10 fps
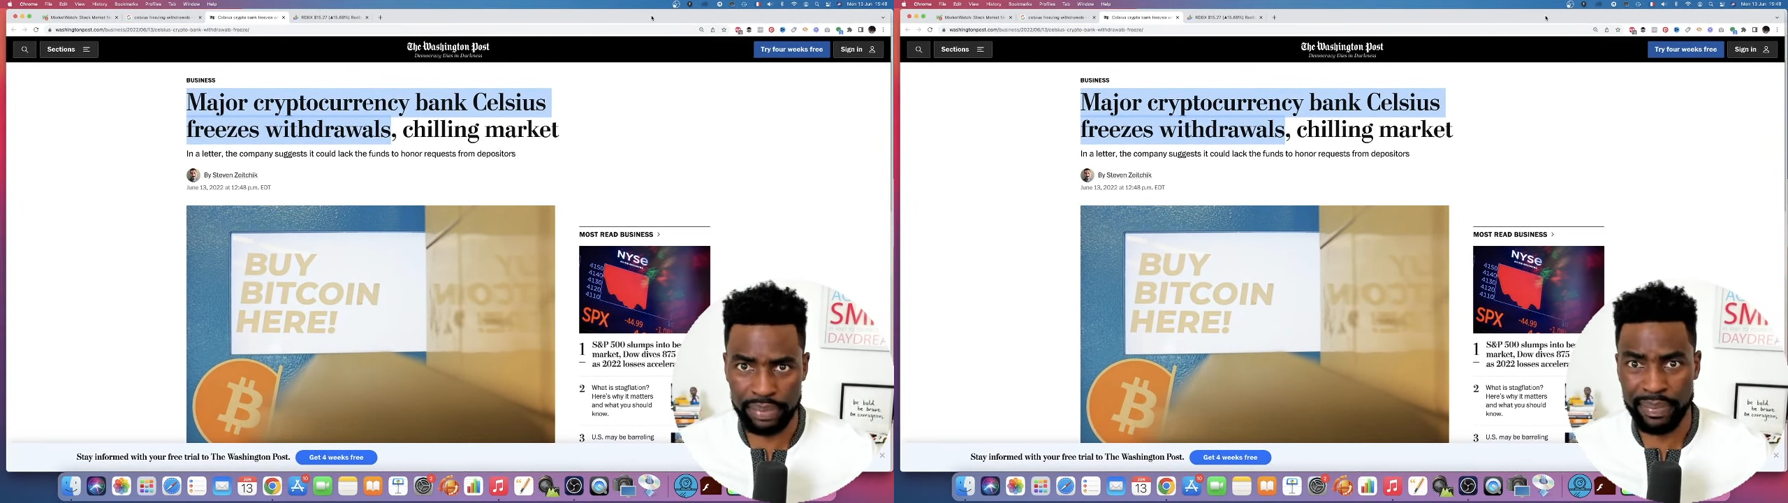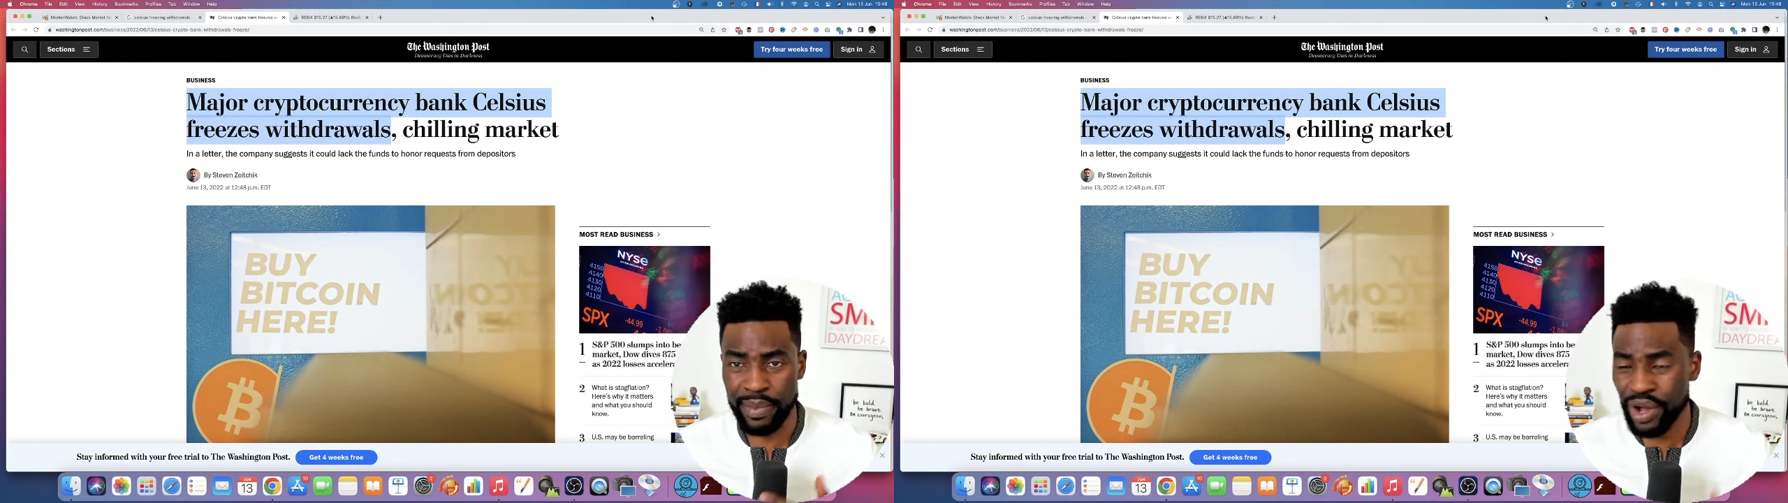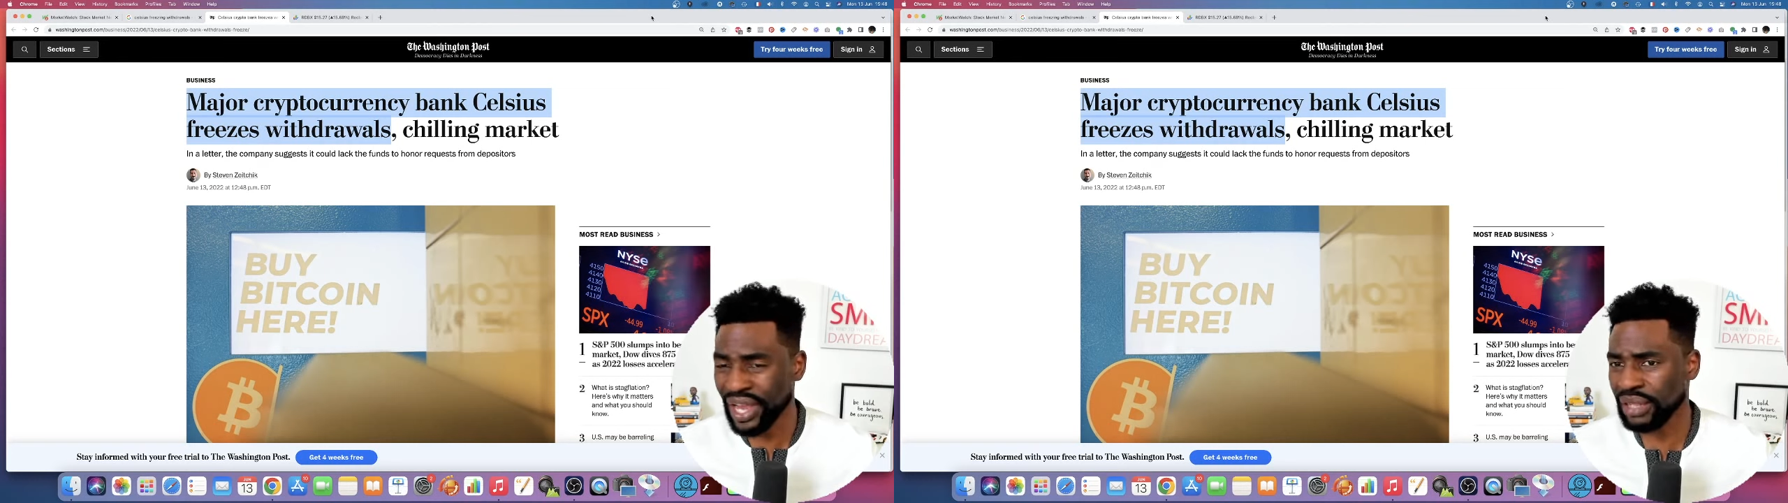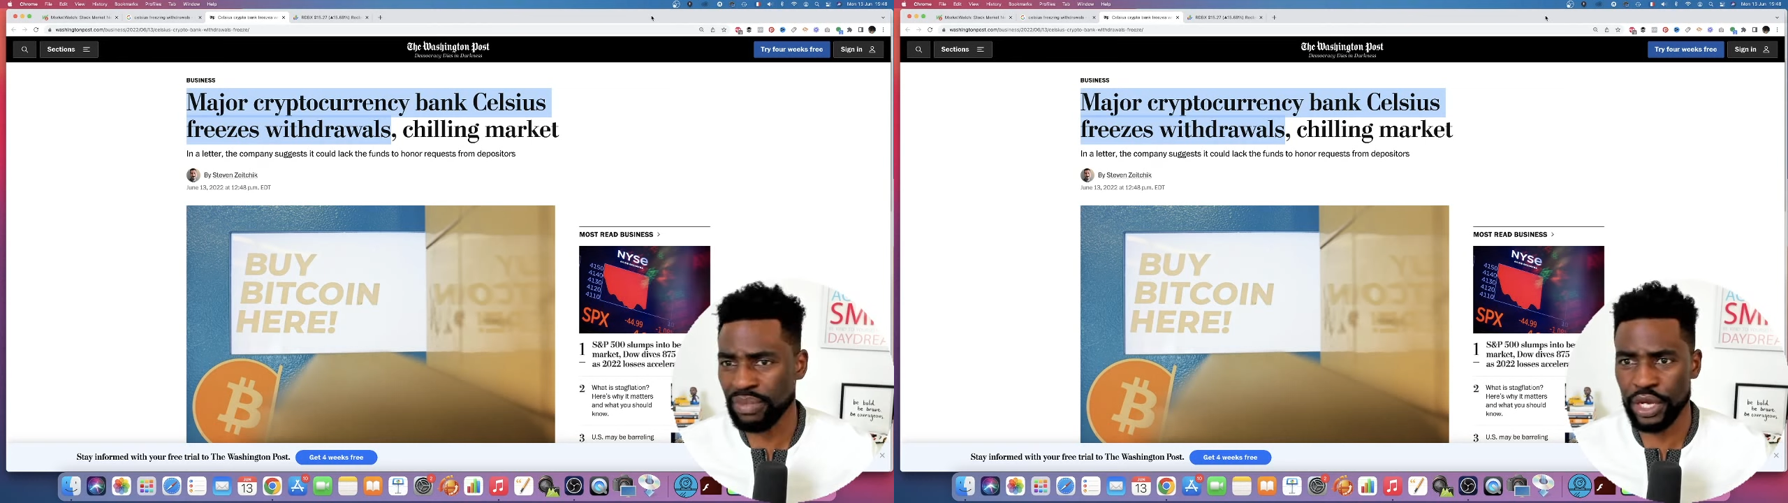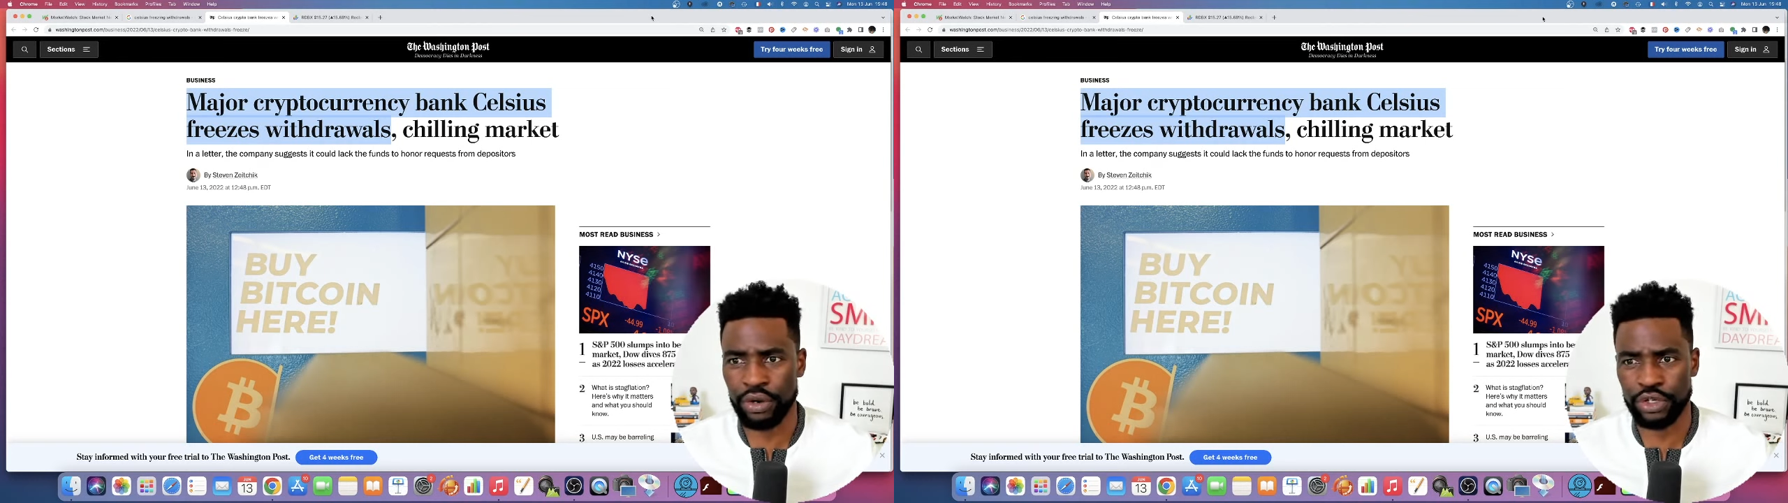market
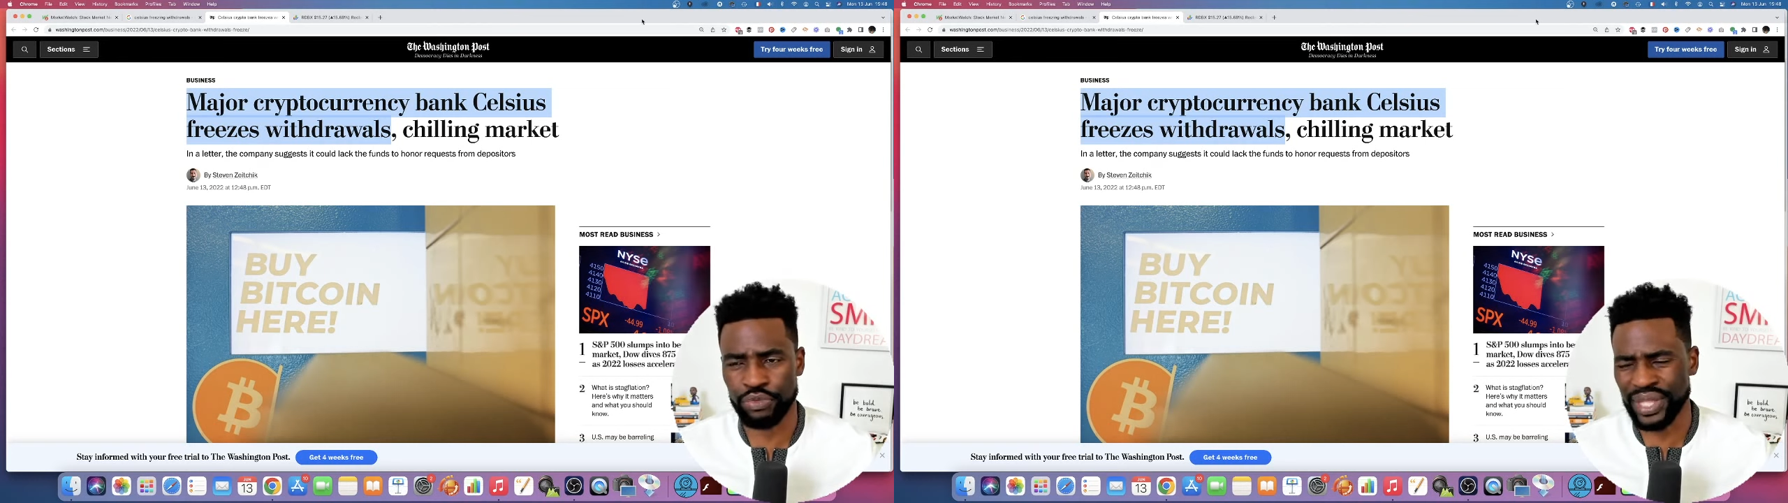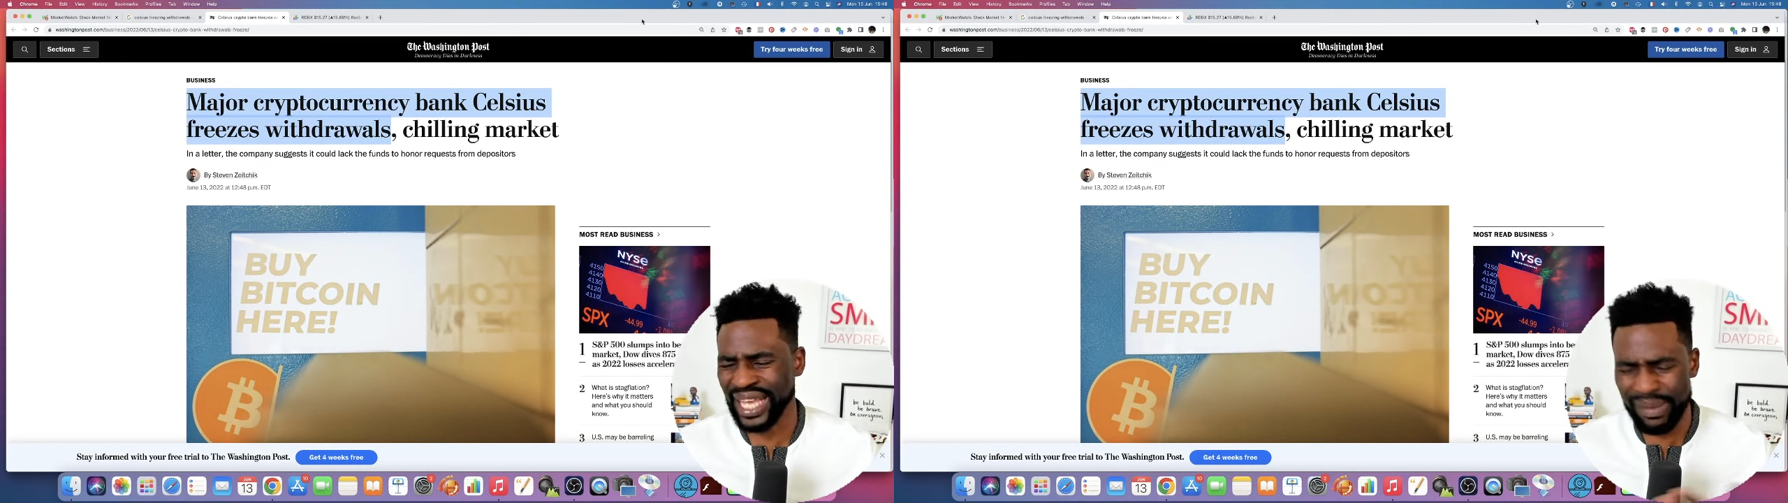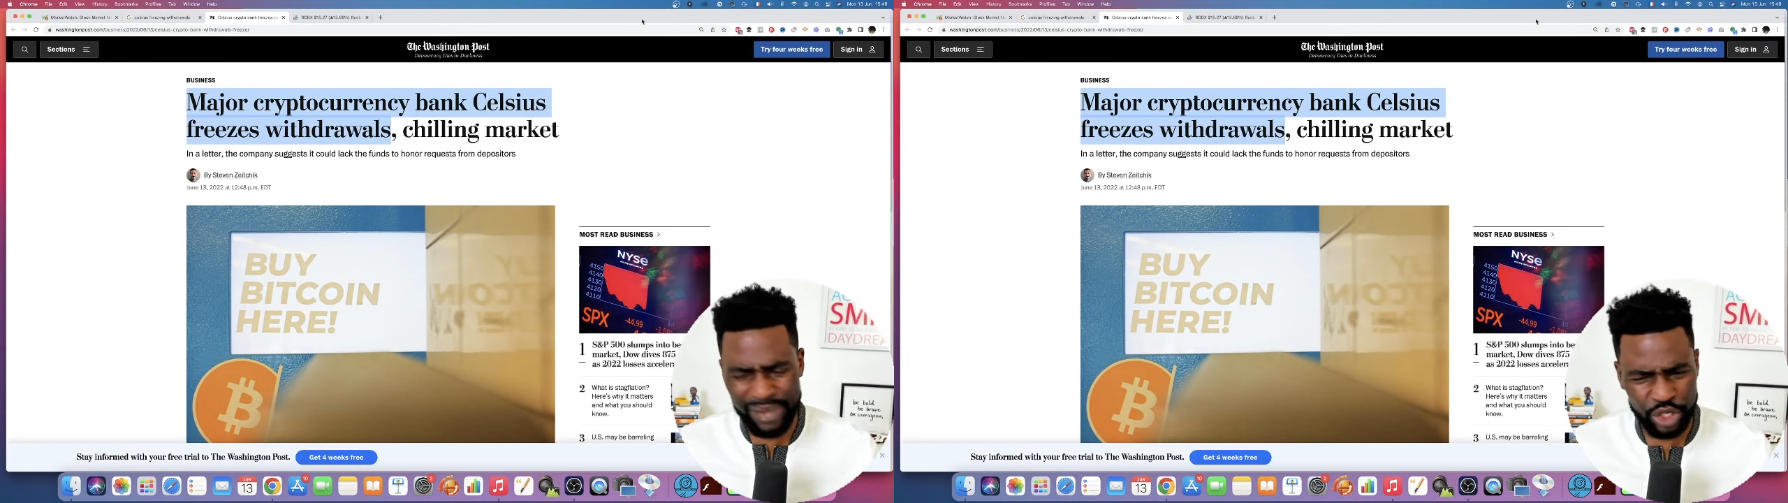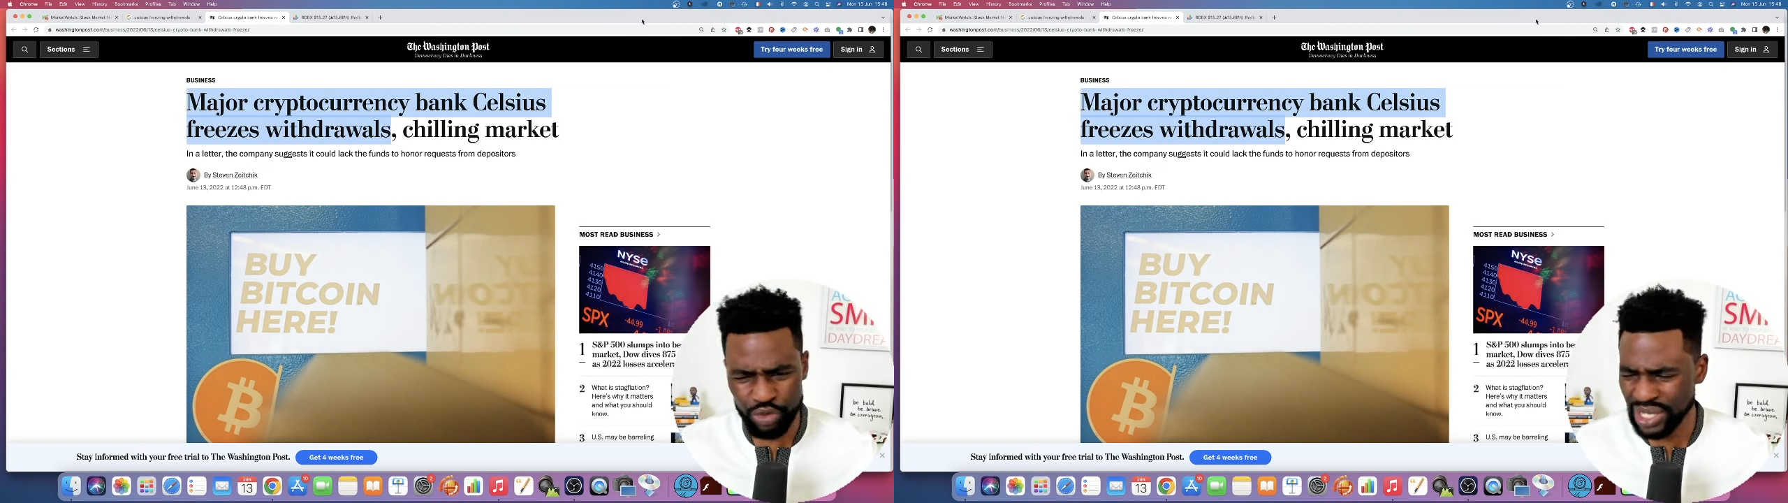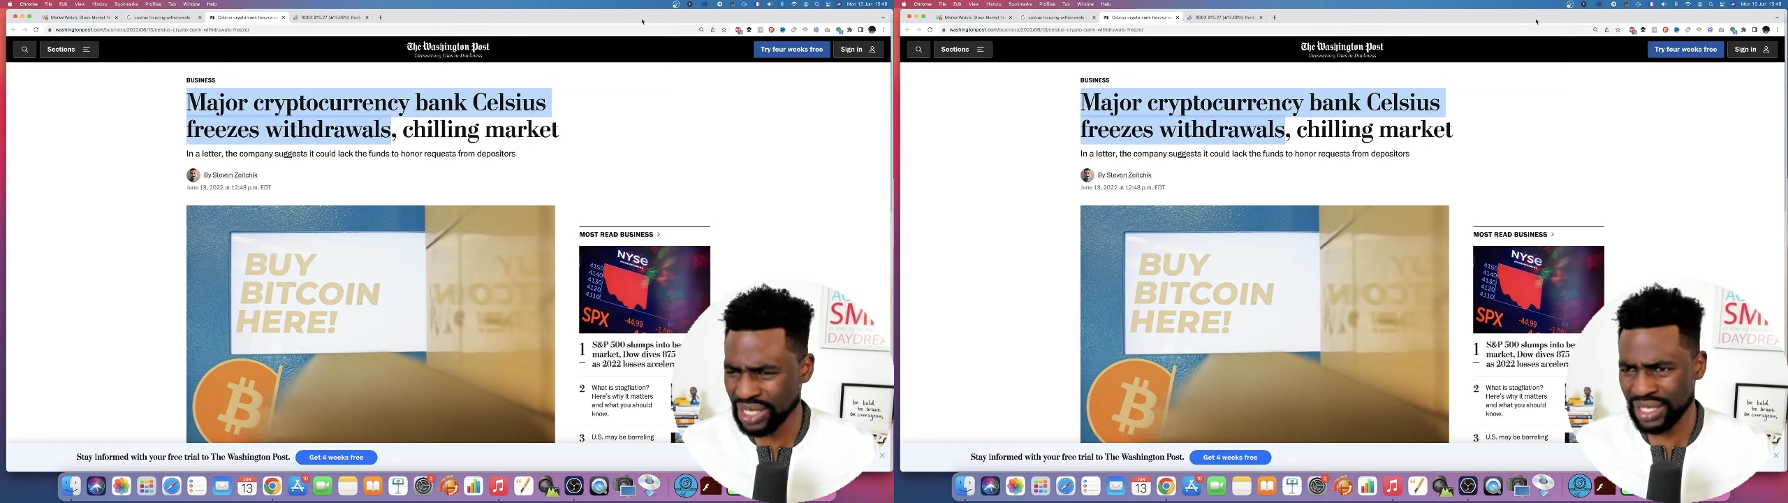makers with gamma
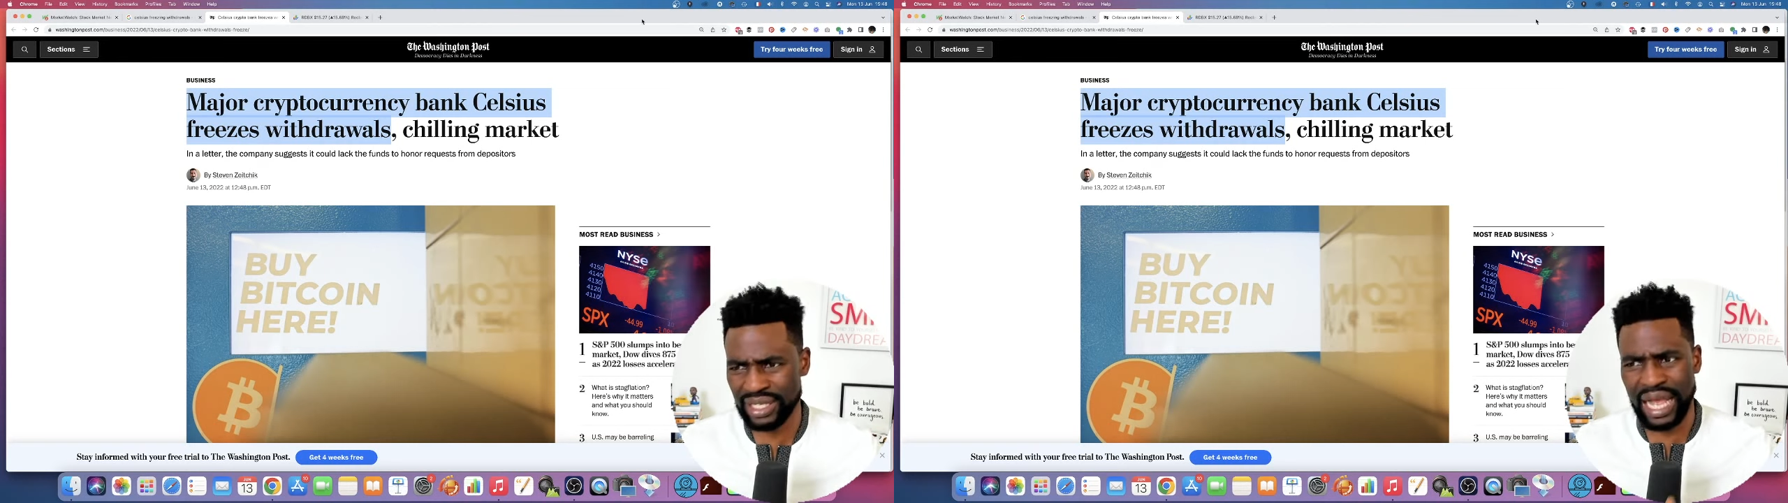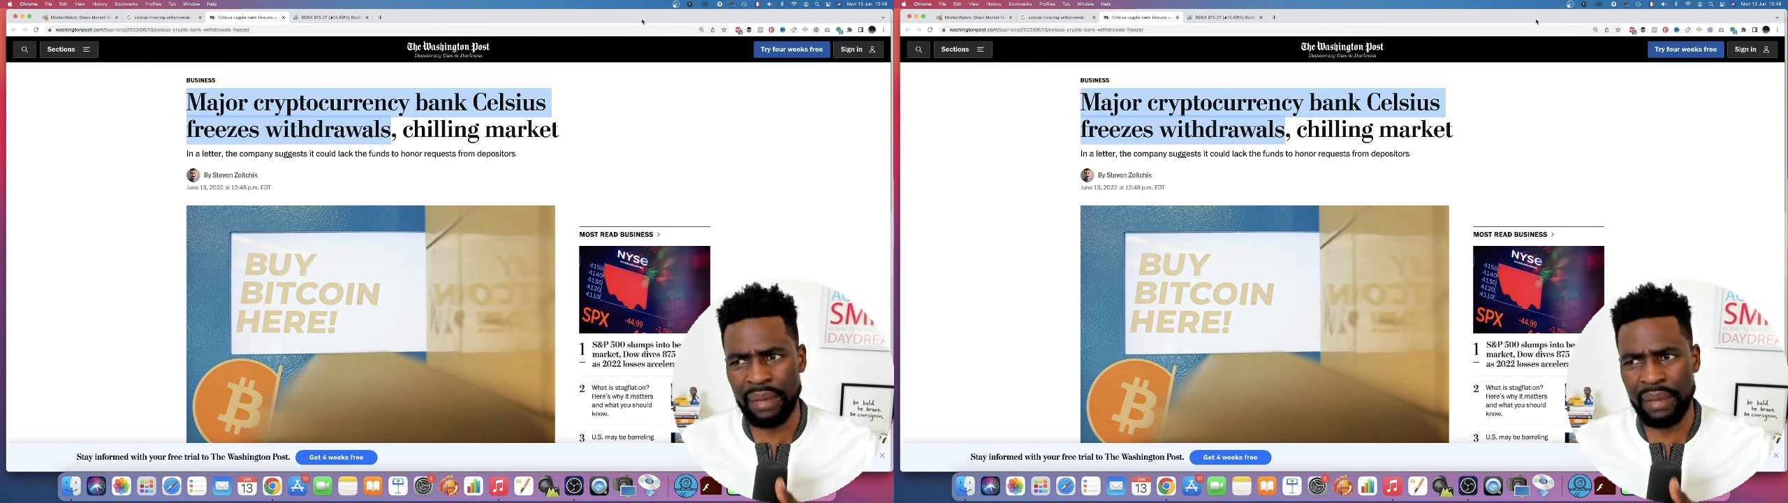squeezes.